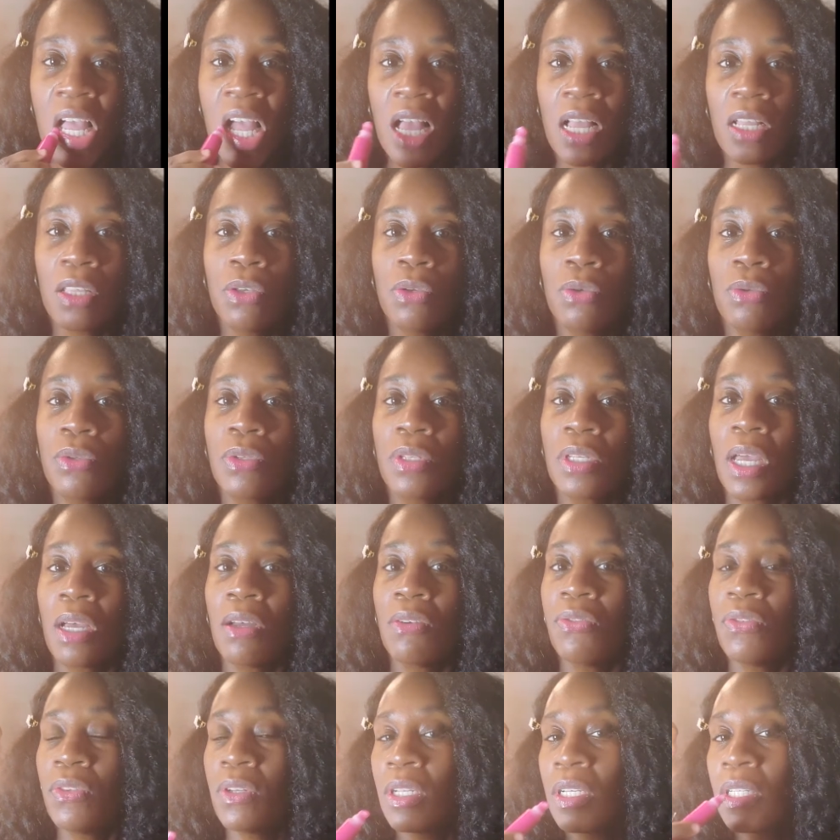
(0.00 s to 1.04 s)
And you
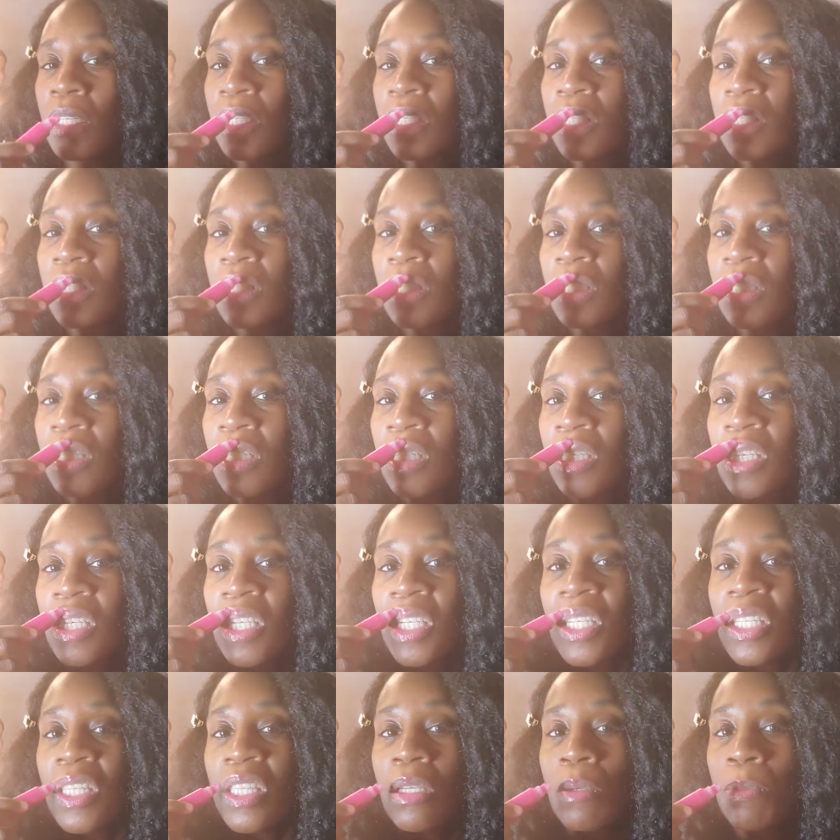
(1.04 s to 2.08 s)
definitely see
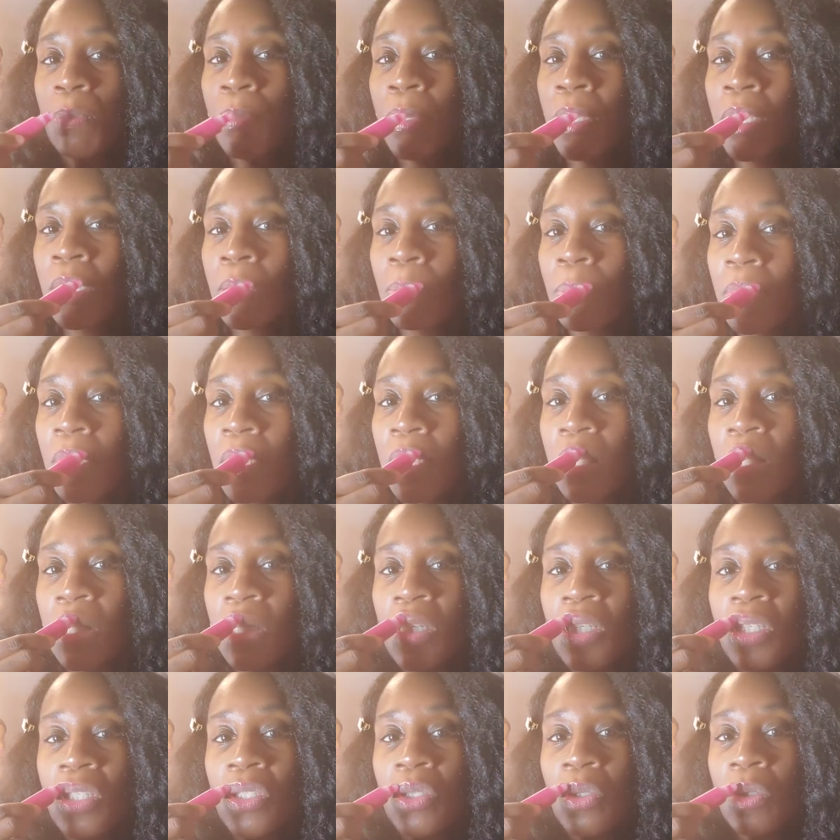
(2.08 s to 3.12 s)
the pigment in
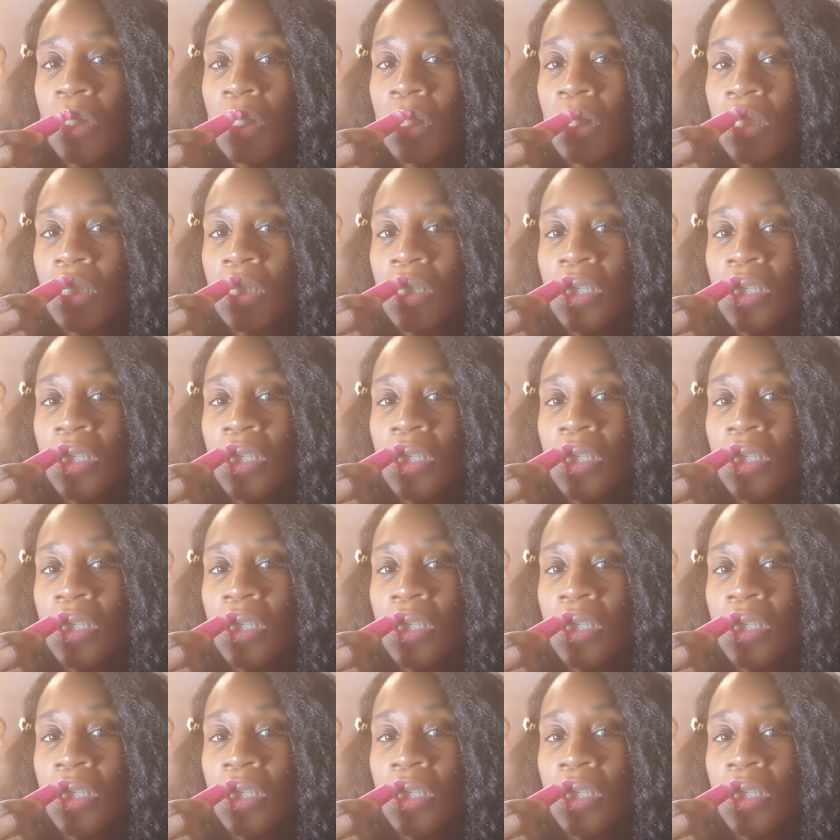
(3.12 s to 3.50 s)
this one.